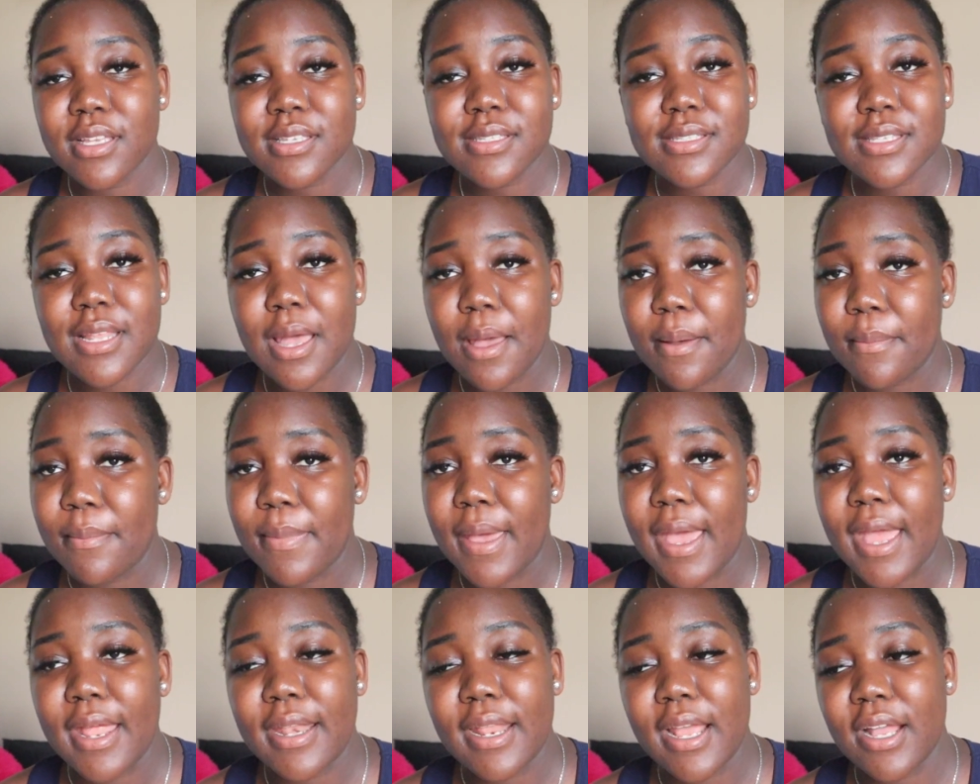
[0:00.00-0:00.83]
It's not
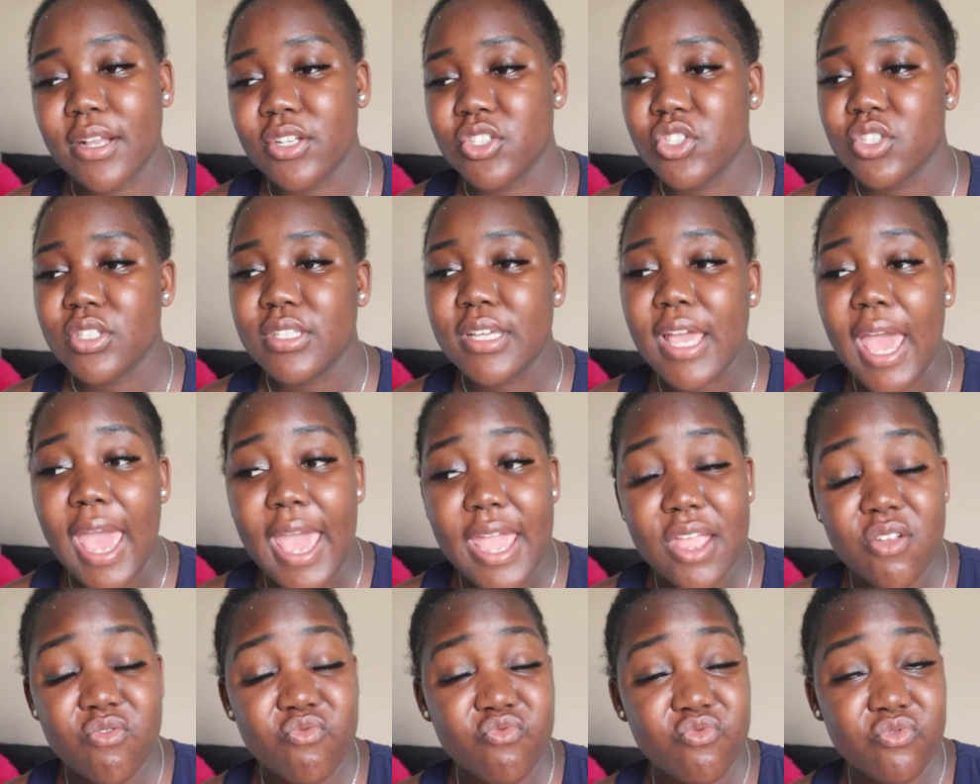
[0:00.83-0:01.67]
bad, actually.
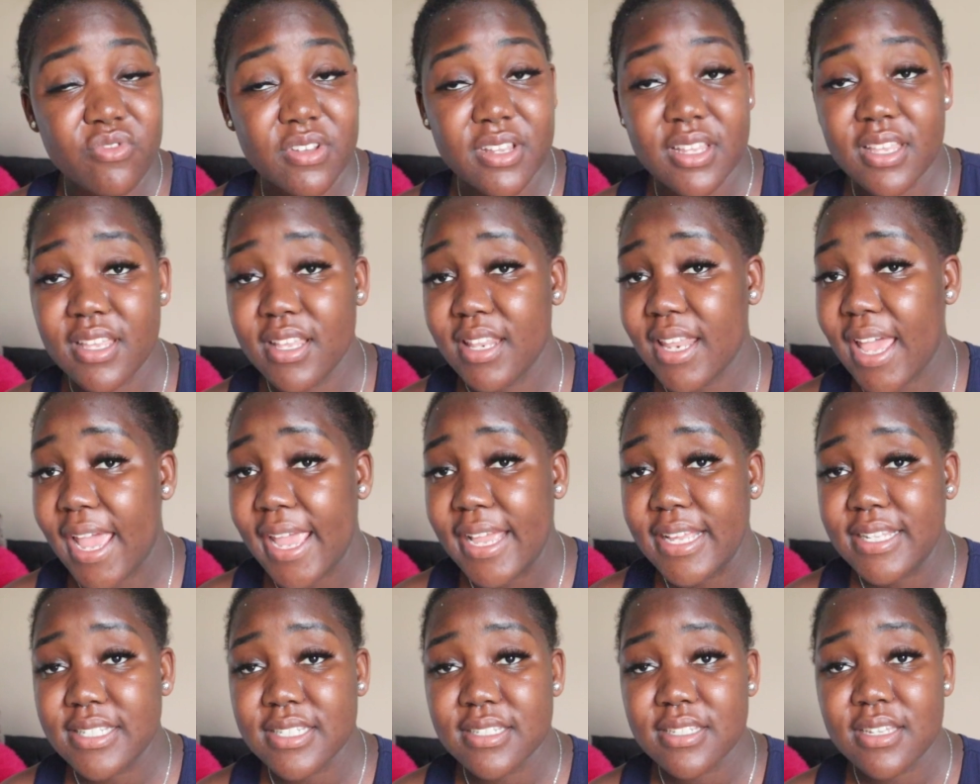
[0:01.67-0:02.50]
I really
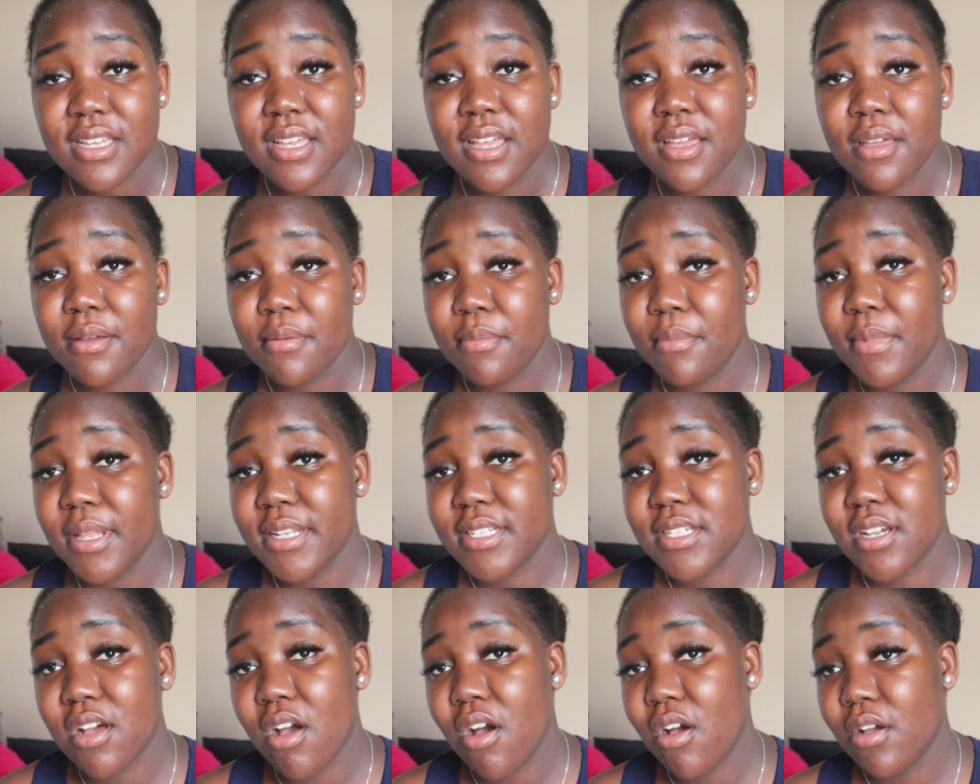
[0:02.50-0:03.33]
liked
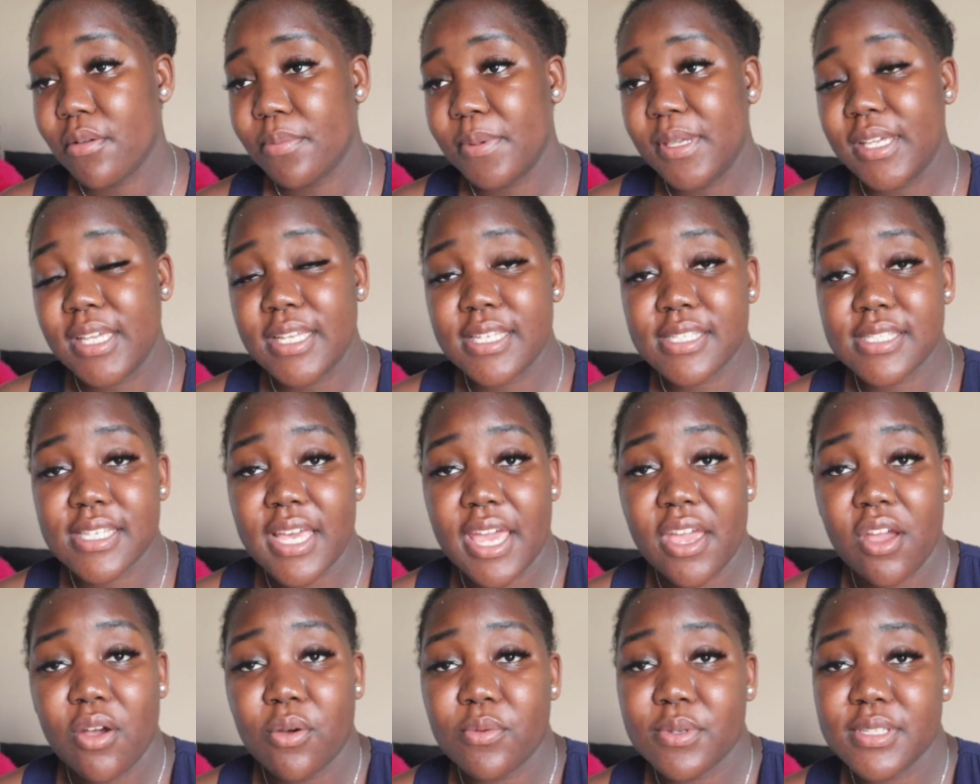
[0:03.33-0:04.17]
med calc because
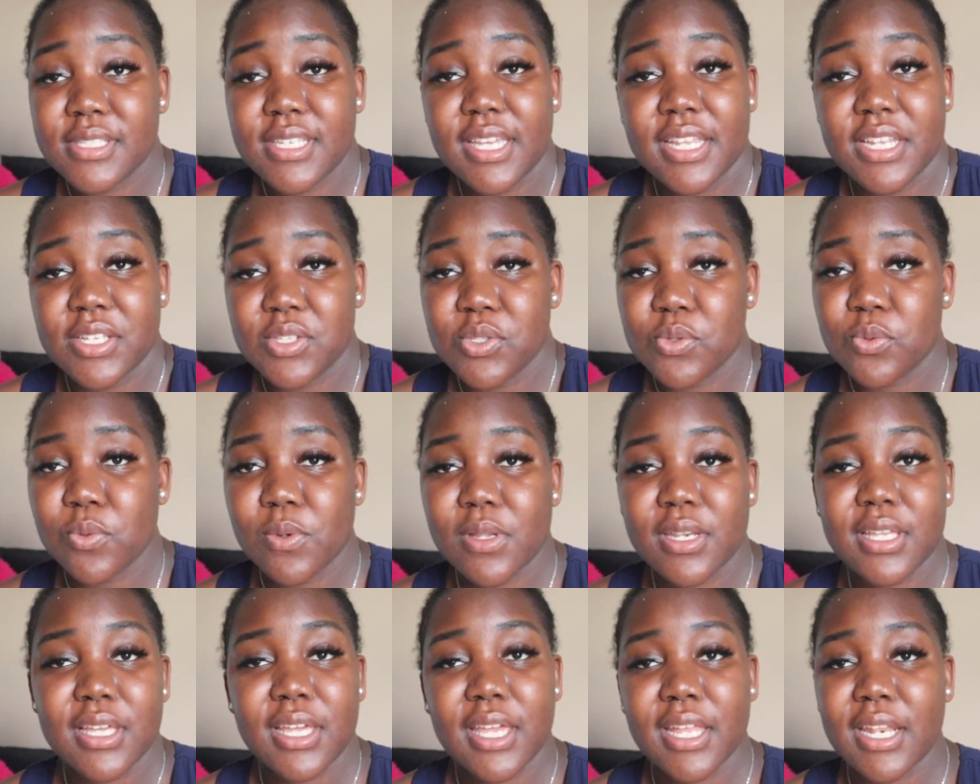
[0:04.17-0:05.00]
I always get a
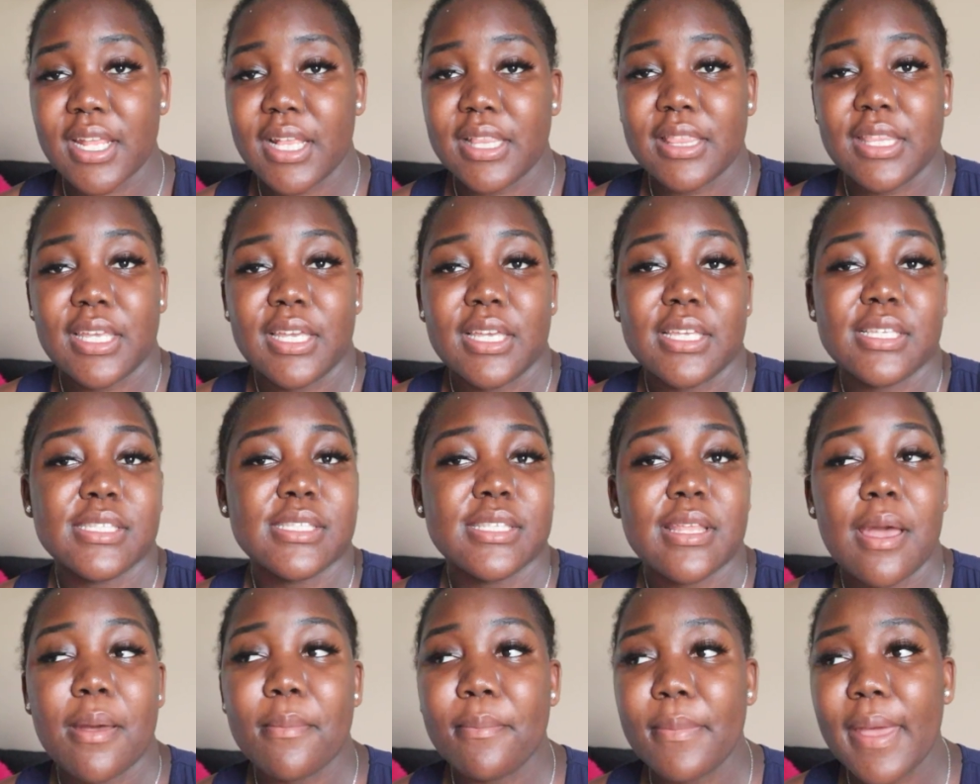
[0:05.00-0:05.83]
20 and I think
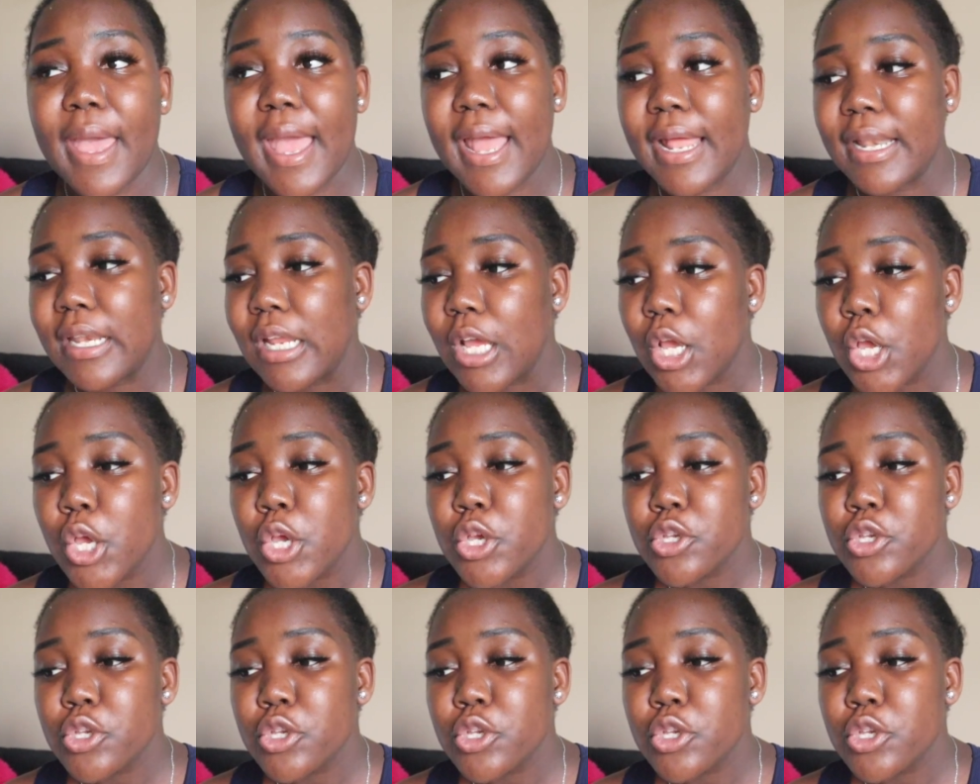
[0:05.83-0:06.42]
it's not bad.